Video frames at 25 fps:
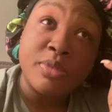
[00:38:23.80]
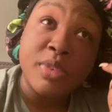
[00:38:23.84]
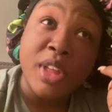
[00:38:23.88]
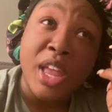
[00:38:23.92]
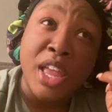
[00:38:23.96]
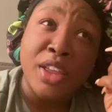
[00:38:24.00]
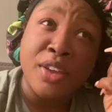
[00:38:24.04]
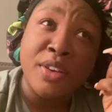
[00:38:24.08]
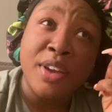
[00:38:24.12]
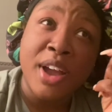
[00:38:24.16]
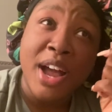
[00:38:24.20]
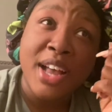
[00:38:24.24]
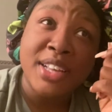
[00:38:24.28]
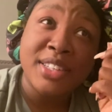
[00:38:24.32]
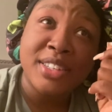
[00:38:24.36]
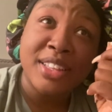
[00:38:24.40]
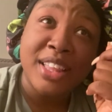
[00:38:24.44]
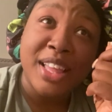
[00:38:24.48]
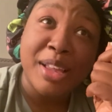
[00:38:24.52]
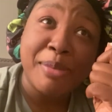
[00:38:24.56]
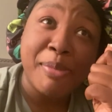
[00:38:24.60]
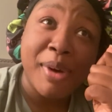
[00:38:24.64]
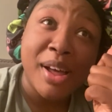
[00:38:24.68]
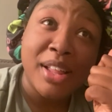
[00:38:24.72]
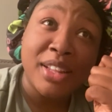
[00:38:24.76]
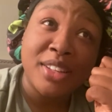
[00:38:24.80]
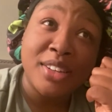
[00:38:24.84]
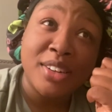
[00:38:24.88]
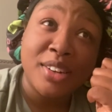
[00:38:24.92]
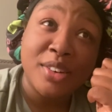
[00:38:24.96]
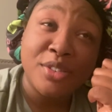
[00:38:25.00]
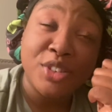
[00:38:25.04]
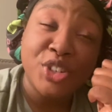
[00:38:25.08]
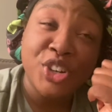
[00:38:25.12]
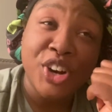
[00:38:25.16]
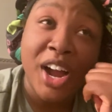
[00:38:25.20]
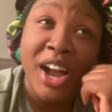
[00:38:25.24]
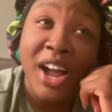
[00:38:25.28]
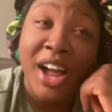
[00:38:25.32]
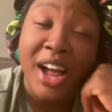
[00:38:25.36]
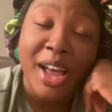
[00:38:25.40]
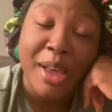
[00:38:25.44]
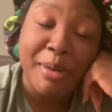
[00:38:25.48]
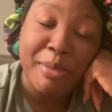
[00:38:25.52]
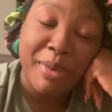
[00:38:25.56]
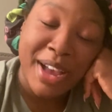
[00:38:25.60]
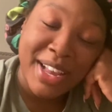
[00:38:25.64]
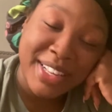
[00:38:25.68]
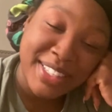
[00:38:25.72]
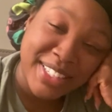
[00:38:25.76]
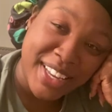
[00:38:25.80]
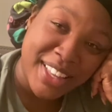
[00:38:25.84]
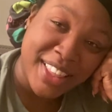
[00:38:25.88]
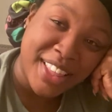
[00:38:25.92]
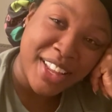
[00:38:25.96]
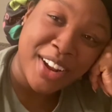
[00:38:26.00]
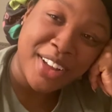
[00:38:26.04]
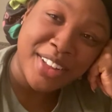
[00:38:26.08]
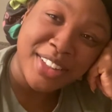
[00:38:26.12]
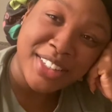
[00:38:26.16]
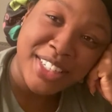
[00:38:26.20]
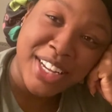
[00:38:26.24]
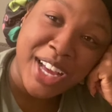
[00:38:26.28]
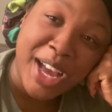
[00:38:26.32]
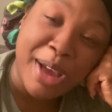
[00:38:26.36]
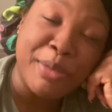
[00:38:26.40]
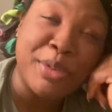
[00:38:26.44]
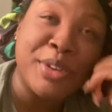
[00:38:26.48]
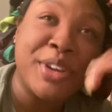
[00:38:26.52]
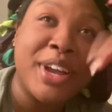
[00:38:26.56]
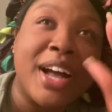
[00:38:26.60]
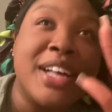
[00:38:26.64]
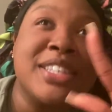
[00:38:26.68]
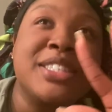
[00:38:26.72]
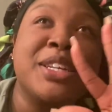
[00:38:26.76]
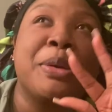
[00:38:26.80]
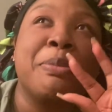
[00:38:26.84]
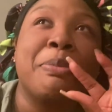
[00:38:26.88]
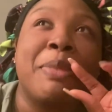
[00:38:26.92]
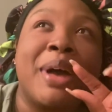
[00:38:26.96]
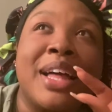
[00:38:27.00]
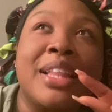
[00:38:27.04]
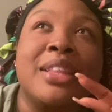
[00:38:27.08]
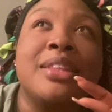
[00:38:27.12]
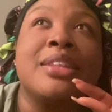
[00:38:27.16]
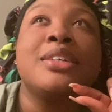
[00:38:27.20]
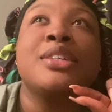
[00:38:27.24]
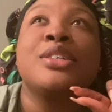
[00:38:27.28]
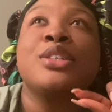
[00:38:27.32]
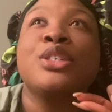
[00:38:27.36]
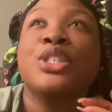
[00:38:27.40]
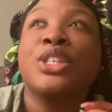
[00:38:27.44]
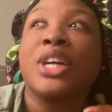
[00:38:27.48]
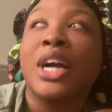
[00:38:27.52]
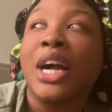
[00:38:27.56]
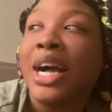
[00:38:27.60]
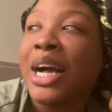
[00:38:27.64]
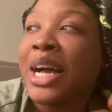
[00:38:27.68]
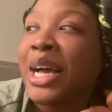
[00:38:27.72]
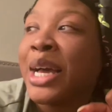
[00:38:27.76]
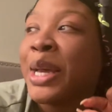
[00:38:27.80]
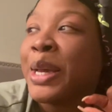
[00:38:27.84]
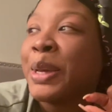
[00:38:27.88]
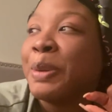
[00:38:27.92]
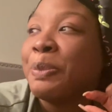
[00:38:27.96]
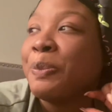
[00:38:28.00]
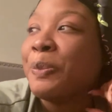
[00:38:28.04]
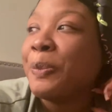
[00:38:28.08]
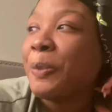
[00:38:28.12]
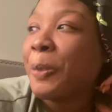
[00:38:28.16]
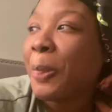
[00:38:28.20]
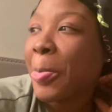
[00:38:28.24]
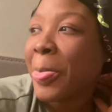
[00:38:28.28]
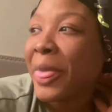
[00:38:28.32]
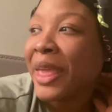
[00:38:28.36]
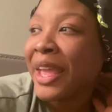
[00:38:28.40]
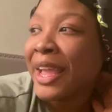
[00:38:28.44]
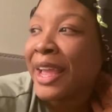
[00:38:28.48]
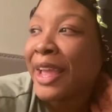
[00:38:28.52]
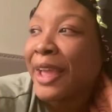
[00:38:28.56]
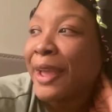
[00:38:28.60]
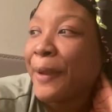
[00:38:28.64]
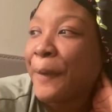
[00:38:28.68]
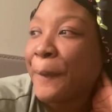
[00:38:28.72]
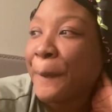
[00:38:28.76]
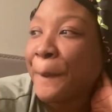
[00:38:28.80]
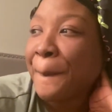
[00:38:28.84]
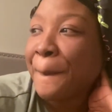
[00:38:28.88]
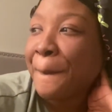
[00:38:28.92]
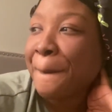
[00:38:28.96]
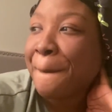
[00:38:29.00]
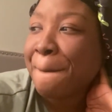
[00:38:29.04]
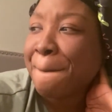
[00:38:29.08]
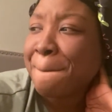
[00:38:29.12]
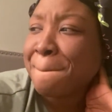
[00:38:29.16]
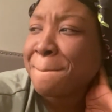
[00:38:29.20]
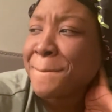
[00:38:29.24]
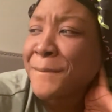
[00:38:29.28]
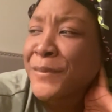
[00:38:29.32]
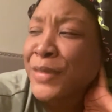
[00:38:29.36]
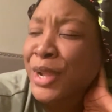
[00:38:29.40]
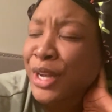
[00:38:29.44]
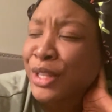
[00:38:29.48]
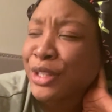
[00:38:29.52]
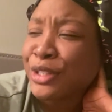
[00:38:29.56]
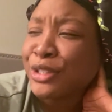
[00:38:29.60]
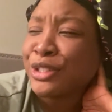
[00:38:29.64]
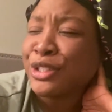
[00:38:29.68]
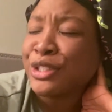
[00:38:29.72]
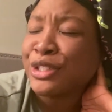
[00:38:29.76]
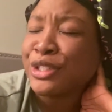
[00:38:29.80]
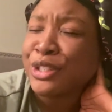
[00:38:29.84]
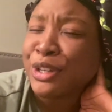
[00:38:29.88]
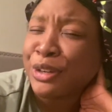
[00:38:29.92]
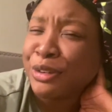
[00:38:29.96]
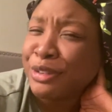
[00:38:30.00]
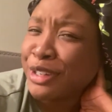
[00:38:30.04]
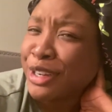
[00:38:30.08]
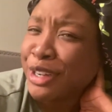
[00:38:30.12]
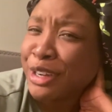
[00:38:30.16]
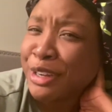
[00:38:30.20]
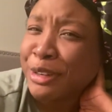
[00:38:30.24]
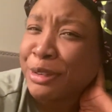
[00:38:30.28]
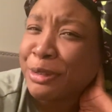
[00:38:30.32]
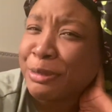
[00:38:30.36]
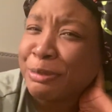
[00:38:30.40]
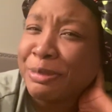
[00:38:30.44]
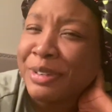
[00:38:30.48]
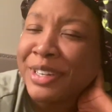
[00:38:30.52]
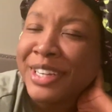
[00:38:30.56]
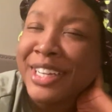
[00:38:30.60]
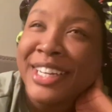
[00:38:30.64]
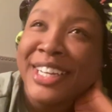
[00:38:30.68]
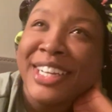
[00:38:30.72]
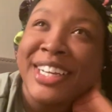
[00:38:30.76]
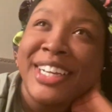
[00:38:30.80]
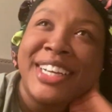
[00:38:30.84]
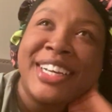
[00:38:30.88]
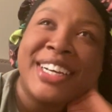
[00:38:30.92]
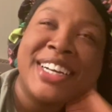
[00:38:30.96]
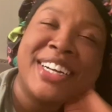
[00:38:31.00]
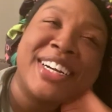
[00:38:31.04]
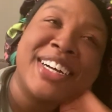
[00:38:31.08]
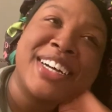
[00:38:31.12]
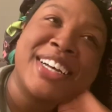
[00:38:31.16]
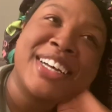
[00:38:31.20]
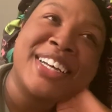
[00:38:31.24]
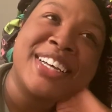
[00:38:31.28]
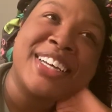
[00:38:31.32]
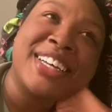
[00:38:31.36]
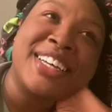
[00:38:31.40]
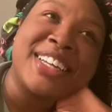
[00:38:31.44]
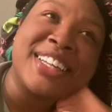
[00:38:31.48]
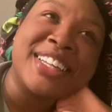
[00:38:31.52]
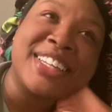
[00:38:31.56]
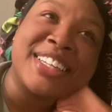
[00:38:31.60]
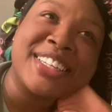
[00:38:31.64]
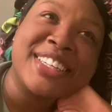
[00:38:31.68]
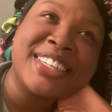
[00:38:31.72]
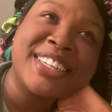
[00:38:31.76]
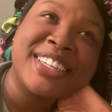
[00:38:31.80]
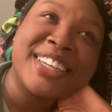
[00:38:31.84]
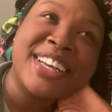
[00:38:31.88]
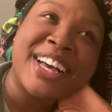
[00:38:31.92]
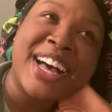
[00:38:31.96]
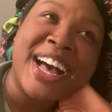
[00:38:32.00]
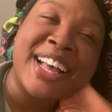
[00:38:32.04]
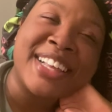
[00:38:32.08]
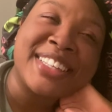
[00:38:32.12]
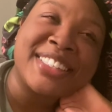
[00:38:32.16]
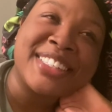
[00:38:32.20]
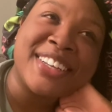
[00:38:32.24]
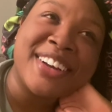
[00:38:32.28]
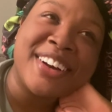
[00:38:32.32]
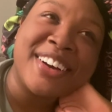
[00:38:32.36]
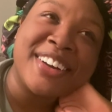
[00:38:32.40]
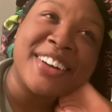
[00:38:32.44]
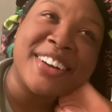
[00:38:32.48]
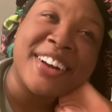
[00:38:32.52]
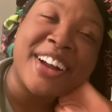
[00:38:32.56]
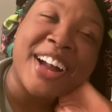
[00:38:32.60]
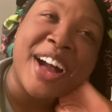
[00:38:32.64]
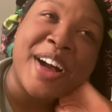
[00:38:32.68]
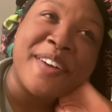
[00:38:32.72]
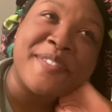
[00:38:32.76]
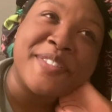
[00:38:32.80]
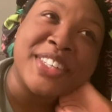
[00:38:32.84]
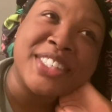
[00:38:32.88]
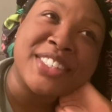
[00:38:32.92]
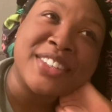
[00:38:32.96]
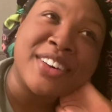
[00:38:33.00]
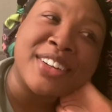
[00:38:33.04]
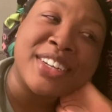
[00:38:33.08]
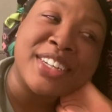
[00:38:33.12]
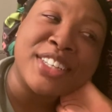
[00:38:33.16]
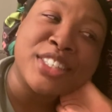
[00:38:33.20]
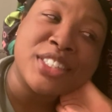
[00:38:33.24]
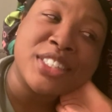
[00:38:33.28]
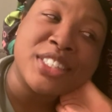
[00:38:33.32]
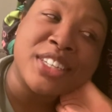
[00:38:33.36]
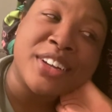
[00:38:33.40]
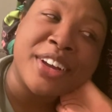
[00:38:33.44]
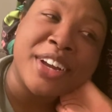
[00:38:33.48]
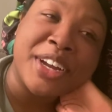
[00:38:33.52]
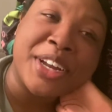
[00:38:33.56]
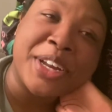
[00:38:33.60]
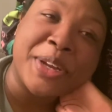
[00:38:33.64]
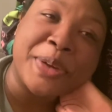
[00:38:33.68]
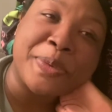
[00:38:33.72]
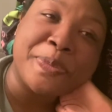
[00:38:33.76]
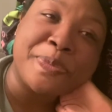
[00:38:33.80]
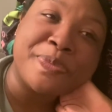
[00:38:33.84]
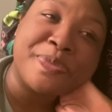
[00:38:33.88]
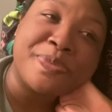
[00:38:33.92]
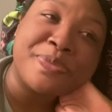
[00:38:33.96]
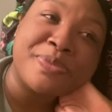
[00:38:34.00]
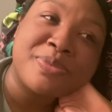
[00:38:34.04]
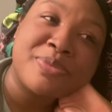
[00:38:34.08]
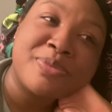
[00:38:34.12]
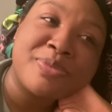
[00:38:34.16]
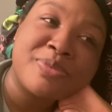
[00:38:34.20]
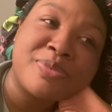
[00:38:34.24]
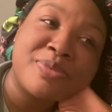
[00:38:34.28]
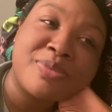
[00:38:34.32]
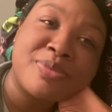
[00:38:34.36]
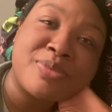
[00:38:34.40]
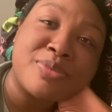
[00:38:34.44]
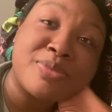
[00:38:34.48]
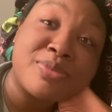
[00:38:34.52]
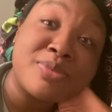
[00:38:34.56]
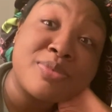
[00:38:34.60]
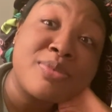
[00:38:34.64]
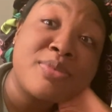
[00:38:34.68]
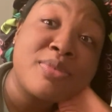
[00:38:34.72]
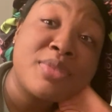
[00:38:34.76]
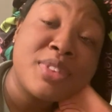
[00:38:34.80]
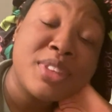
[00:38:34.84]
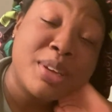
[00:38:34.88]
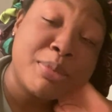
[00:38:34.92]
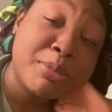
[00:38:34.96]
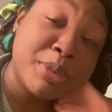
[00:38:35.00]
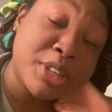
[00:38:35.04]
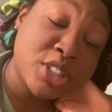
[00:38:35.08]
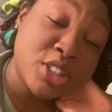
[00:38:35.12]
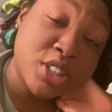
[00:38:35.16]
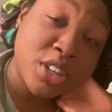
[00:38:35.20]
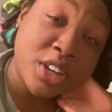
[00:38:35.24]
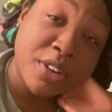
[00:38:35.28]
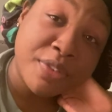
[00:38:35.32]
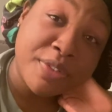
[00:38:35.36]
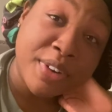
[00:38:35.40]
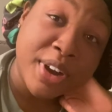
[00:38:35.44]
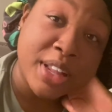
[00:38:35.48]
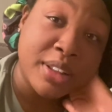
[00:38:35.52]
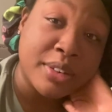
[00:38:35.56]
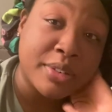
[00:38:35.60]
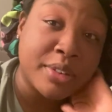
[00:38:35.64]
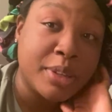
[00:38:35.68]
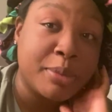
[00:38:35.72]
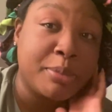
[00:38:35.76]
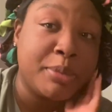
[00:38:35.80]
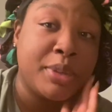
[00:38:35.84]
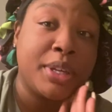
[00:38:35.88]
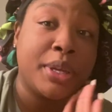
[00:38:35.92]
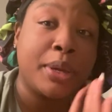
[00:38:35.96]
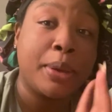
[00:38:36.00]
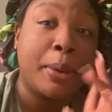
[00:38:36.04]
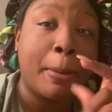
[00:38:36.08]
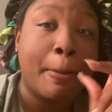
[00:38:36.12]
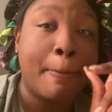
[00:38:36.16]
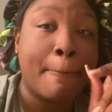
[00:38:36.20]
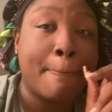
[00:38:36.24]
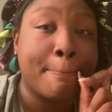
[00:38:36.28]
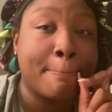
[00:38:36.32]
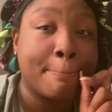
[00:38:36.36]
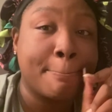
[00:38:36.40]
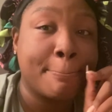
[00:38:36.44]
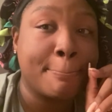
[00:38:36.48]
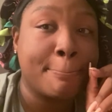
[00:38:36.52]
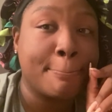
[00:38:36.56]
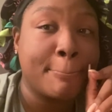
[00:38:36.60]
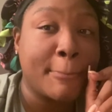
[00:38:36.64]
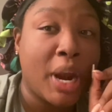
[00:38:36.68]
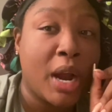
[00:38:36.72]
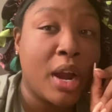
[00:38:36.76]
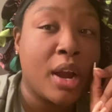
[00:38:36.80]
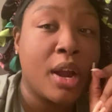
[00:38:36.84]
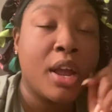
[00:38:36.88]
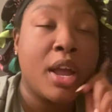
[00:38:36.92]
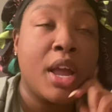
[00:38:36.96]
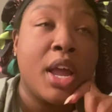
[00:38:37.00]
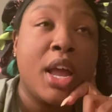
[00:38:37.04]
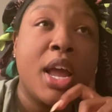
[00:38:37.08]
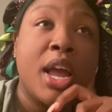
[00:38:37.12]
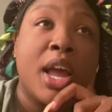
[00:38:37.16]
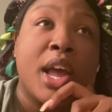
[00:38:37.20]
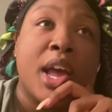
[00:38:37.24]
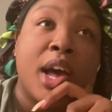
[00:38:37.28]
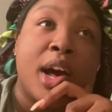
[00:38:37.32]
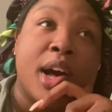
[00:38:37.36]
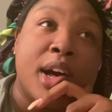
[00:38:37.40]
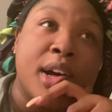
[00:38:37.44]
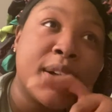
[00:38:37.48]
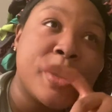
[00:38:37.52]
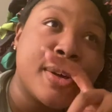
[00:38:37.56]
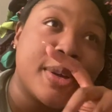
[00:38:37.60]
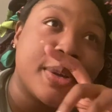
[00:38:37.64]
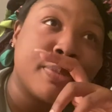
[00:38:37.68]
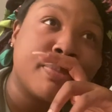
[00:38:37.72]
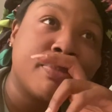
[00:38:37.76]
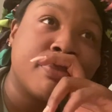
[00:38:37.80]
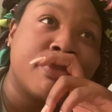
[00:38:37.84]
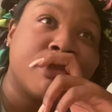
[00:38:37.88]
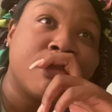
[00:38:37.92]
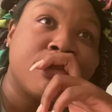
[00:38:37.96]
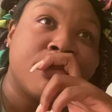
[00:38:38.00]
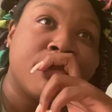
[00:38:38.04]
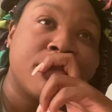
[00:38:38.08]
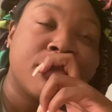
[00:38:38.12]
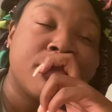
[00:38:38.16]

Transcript: And you guys are like my little tribe. I say that all the time. You guys are my little tribe, and y'all are so dope. I see all your comments on Instagram. Make sure you're following me. That's all